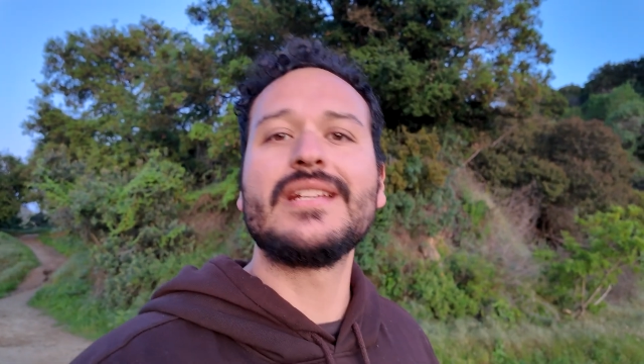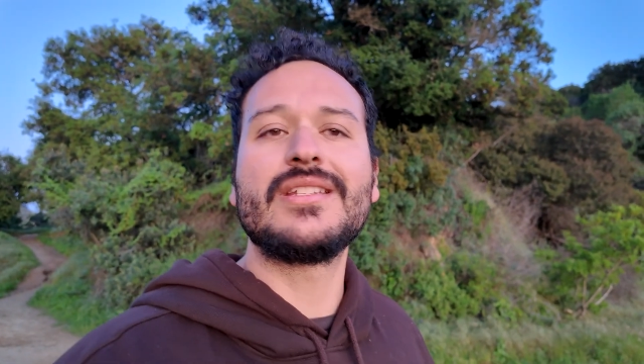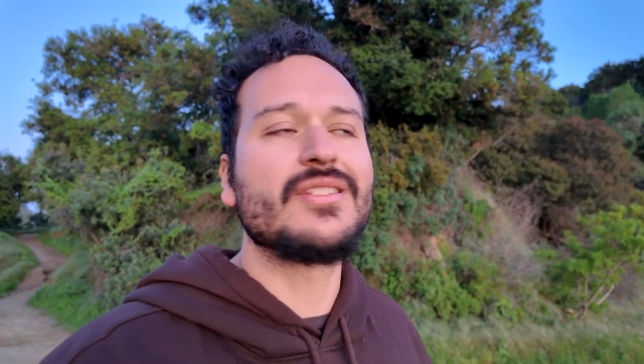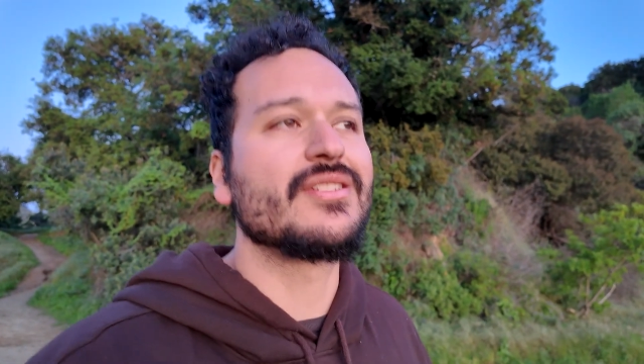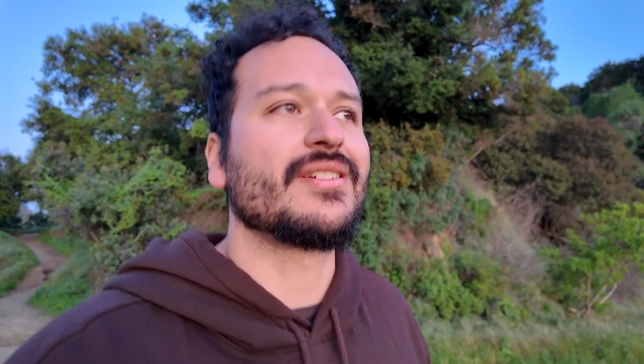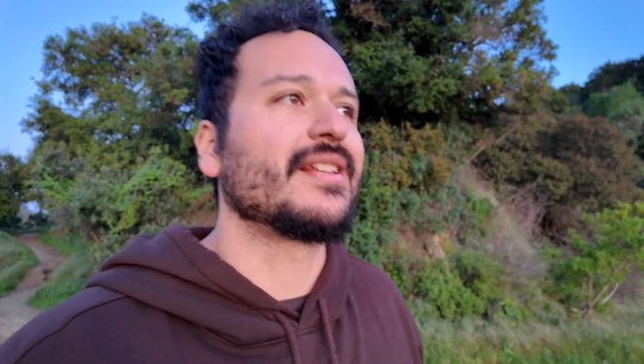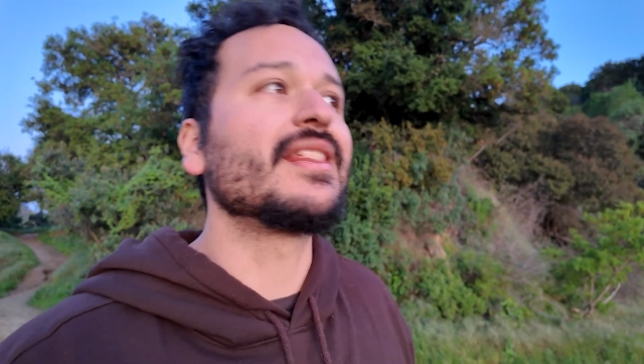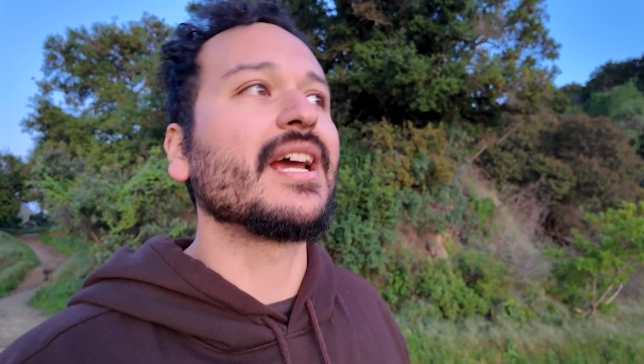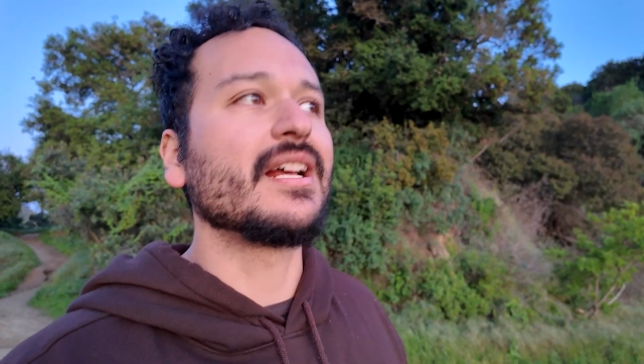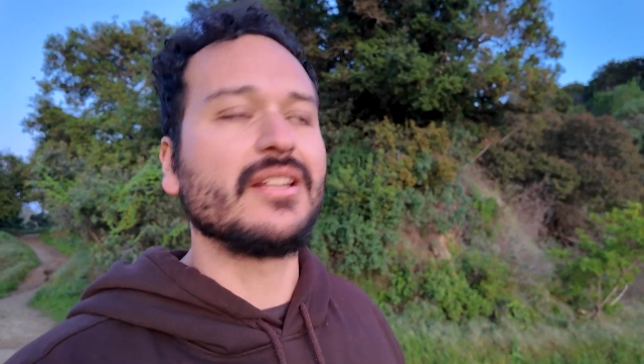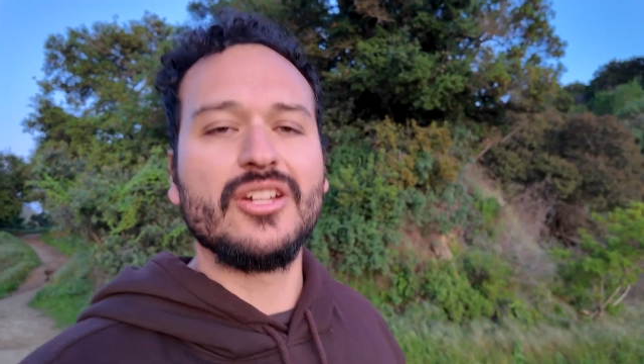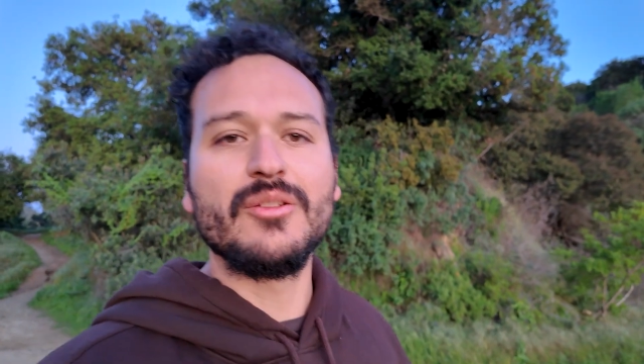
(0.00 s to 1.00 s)
It's just gonna take
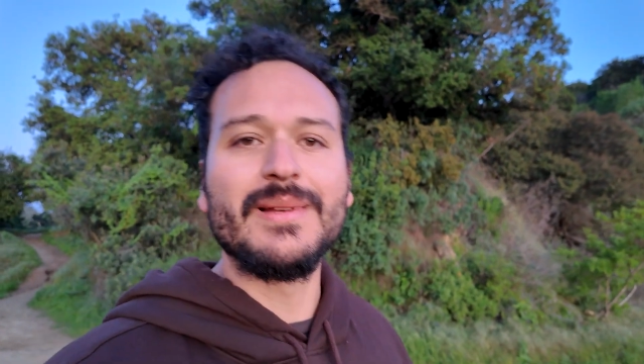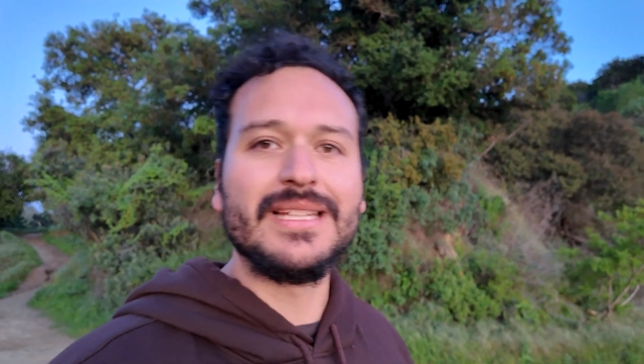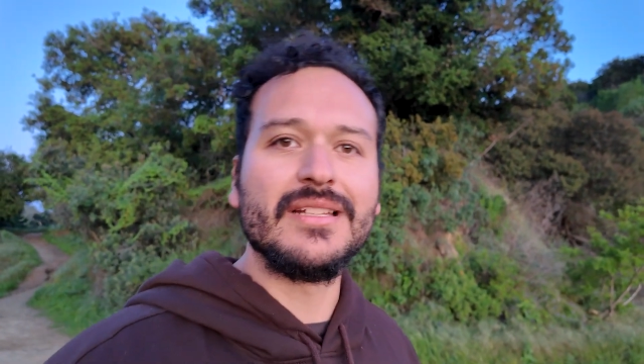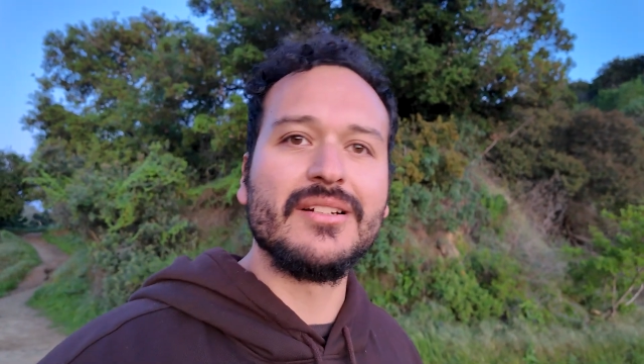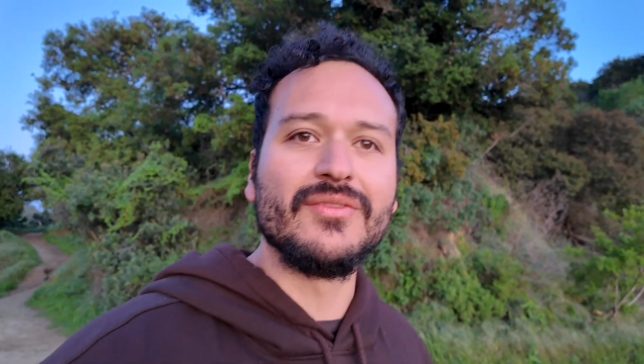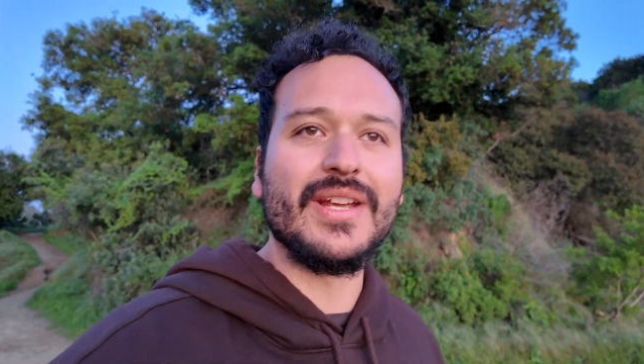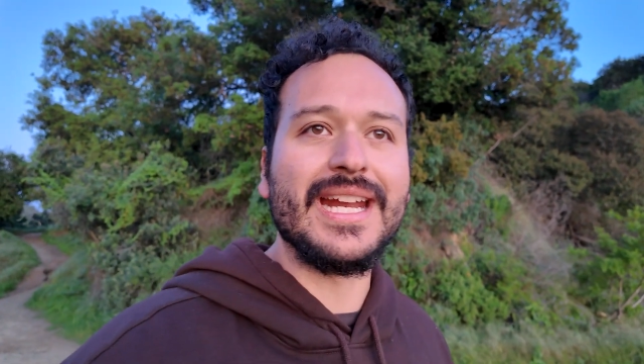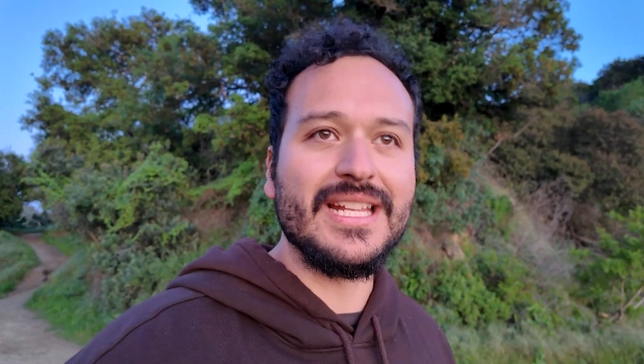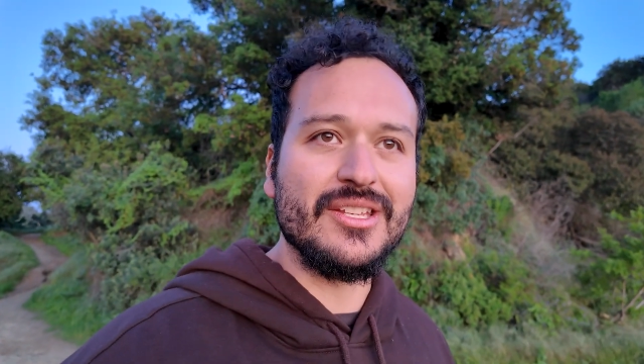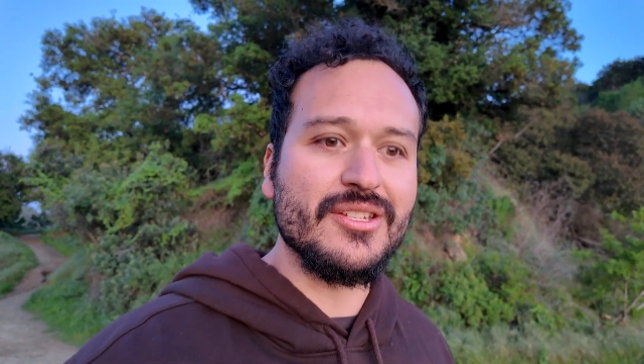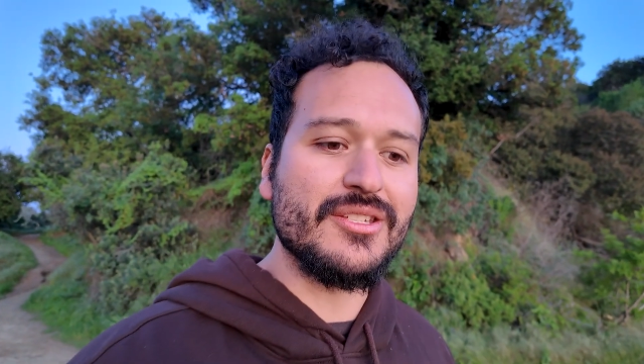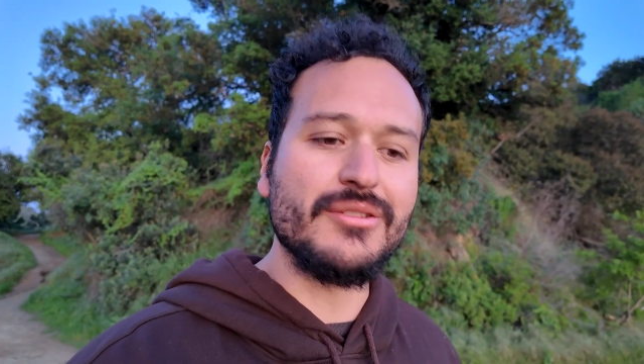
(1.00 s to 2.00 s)
a little bit of
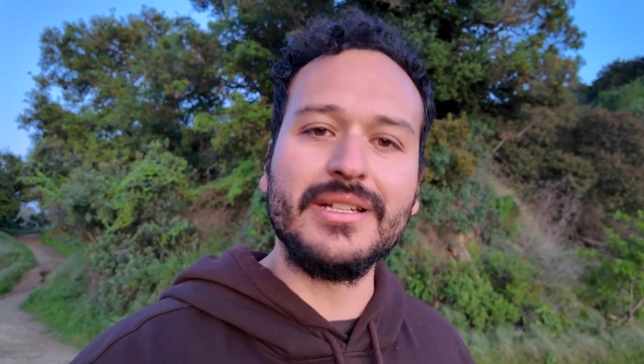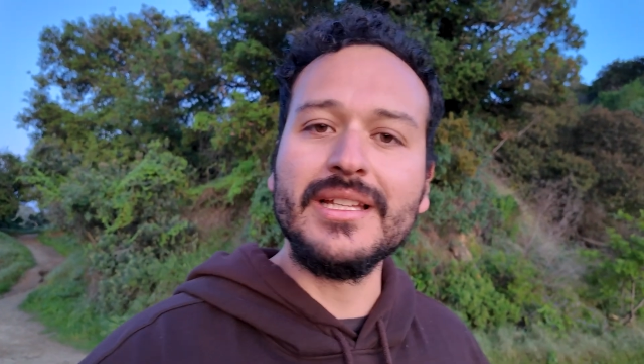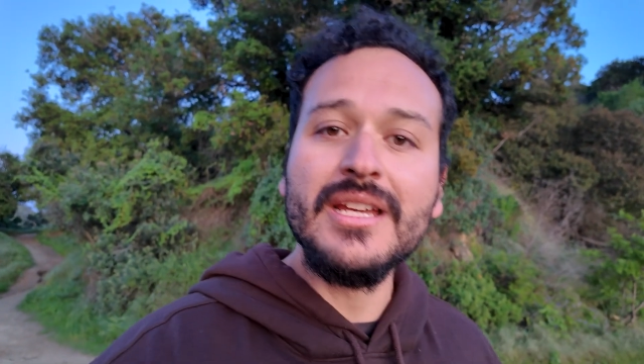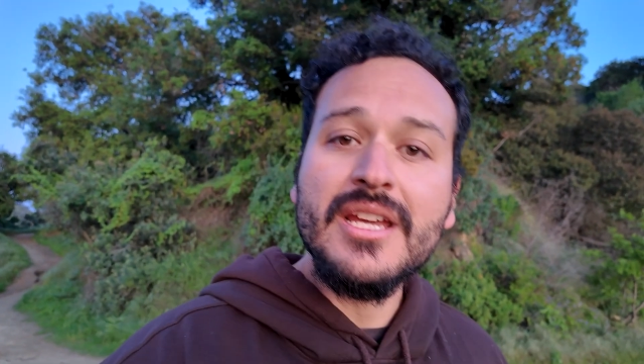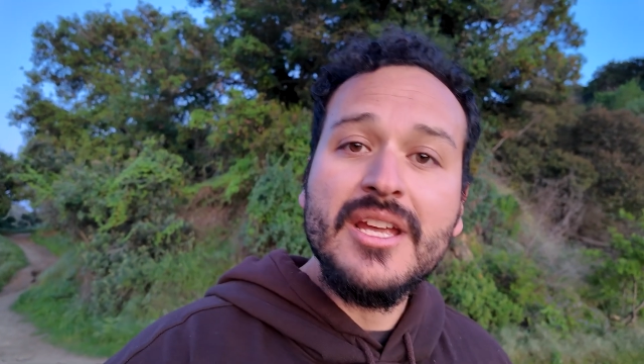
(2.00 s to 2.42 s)
getting used to it,